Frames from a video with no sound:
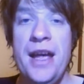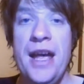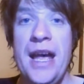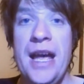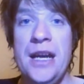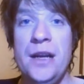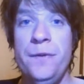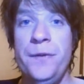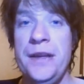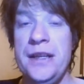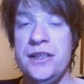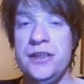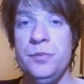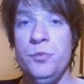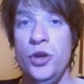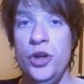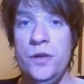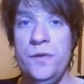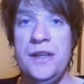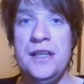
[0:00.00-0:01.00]
And if this
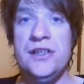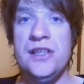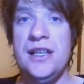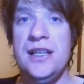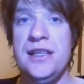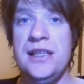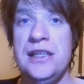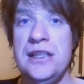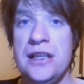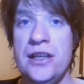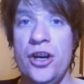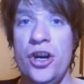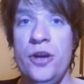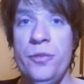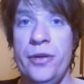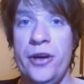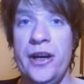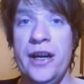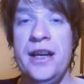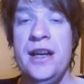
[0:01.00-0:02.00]
movie is anything to go
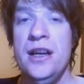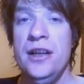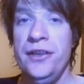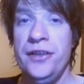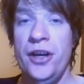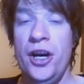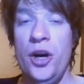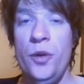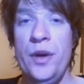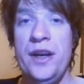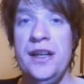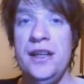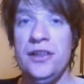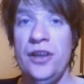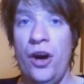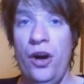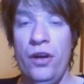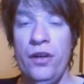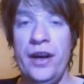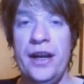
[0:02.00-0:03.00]
by, Taiwanese
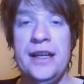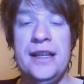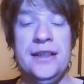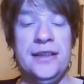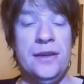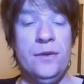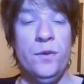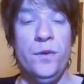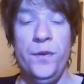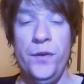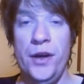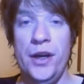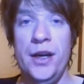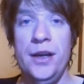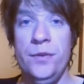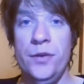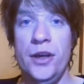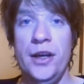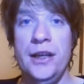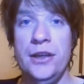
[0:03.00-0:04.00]
horror is in
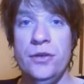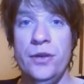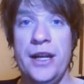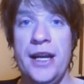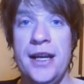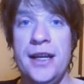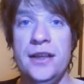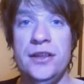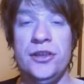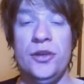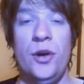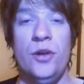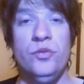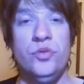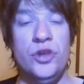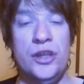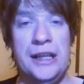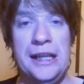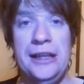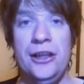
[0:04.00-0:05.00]
very, very good hands. So I
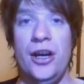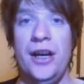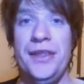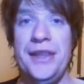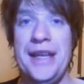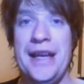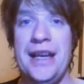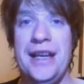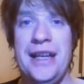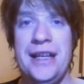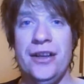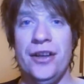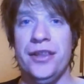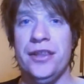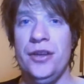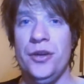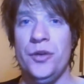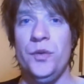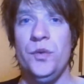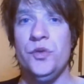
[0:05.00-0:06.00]
really liked the ending. I
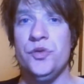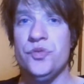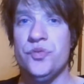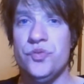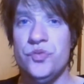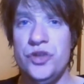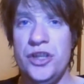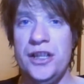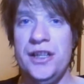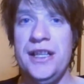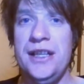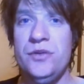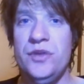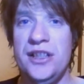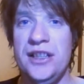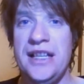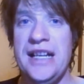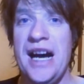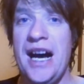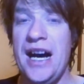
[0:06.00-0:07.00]
thought it was really,
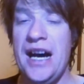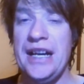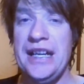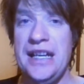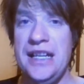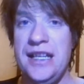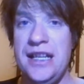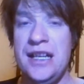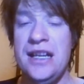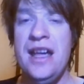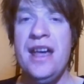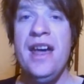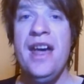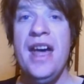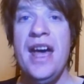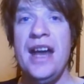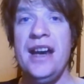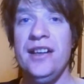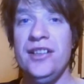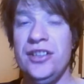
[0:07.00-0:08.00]
really hard hitting,
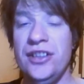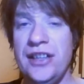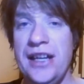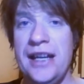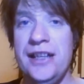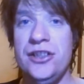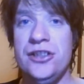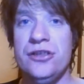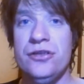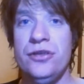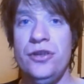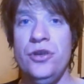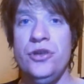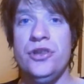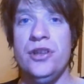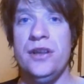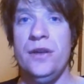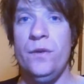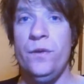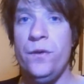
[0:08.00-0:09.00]
and it stays true
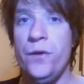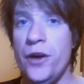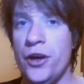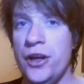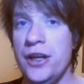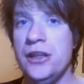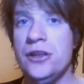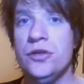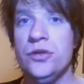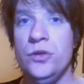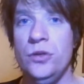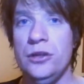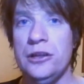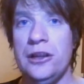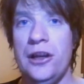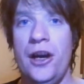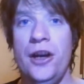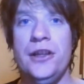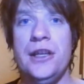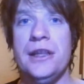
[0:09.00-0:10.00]
to the very cruel
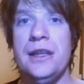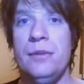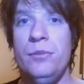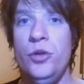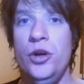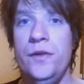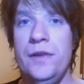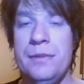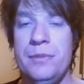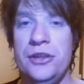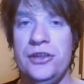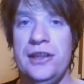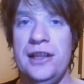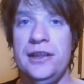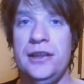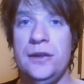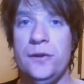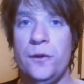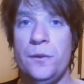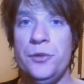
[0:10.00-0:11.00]
tone that the movie
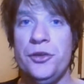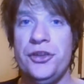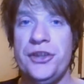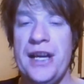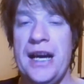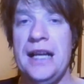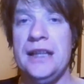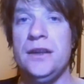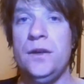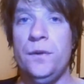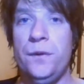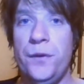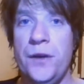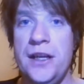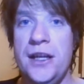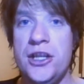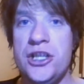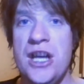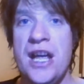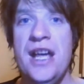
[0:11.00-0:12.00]
possesses from start to
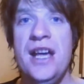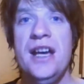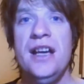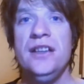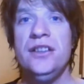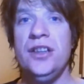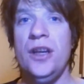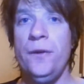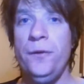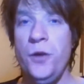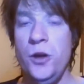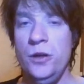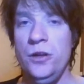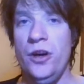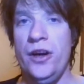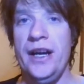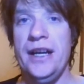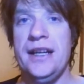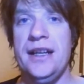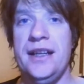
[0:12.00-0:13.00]
finish. So if you
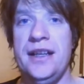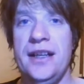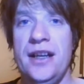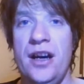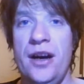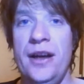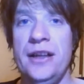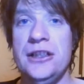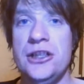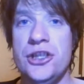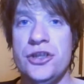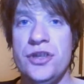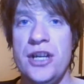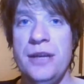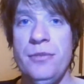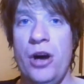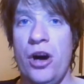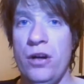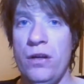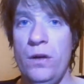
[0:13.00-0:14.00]
like
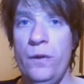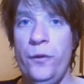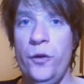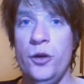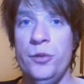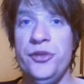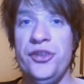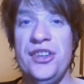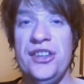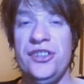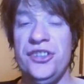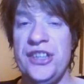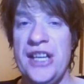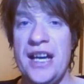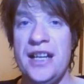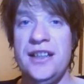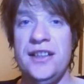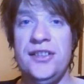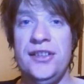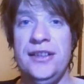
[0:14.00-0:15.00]
extreme horror films, The
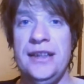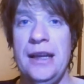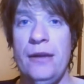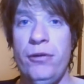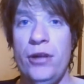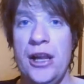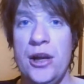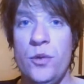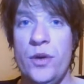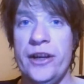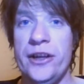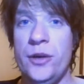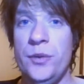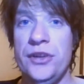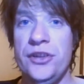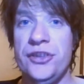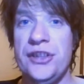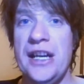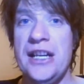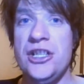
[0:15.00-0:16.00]
Sadness is definitely one I
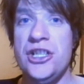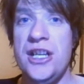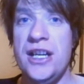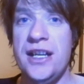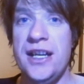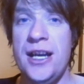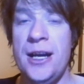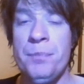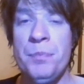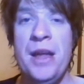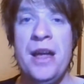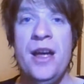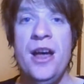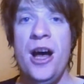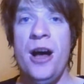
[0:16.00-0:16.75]
would say check out.